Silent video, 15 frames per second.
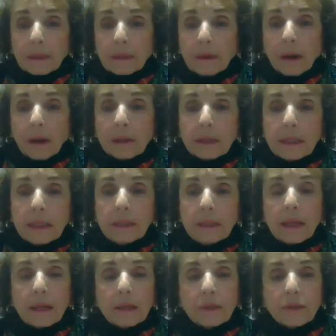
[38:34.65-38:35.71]
young
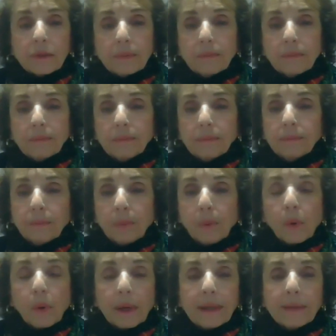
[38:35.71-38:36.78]
teenage
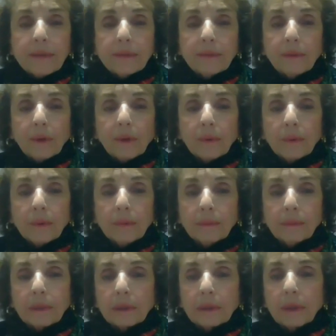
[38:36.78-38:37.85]
boys, you know,
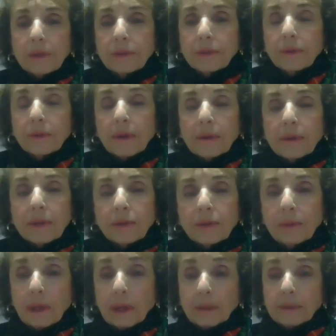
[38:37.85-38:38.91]
clustered on the
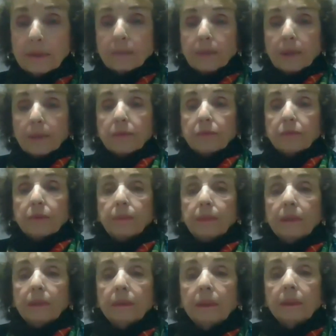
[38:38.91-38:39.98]
street, I sometimes would
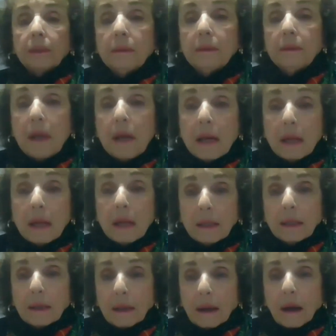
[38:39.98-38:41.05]
be a little
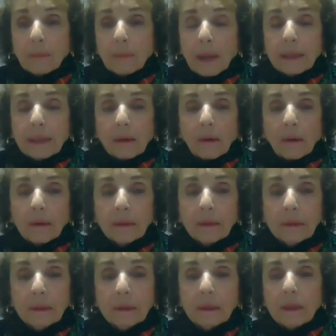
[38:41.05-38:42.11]
on my
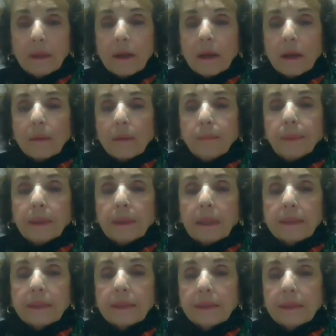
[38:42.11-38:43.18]
guard. But
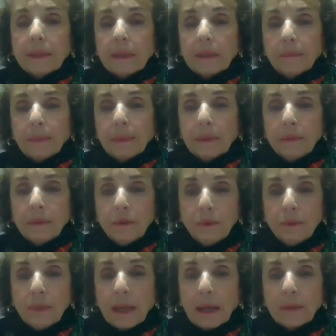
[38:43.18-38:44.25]
as I said, Bill
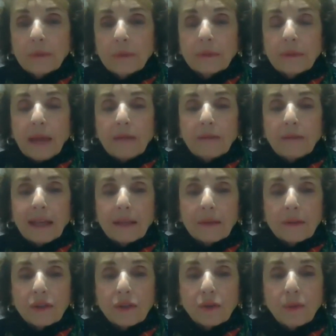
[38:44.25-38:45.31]
knew how to
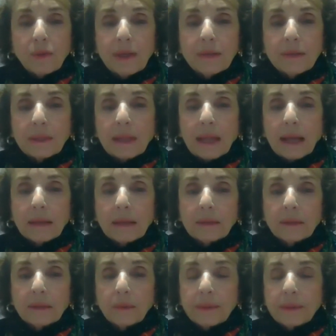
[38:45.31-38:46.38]
navigate the streets and how to
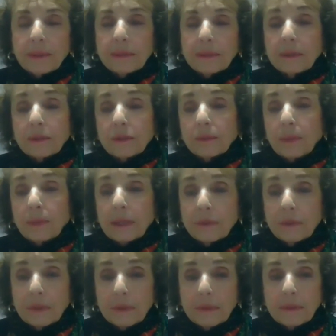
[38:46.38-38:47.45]
deal with these
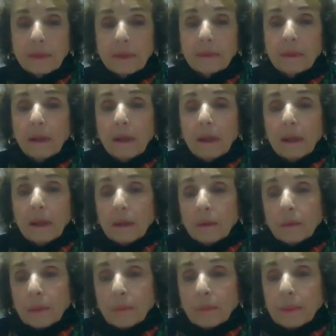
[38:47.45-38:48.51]
situations, and
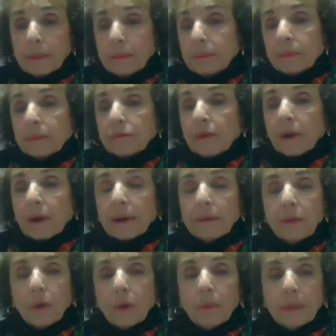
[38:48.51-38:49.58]
and we were
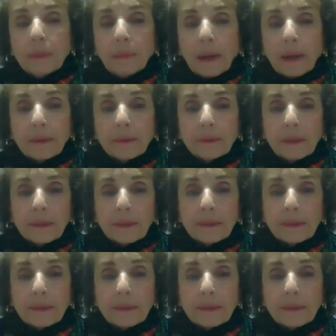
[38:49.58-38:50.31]
fine. Nobody bothered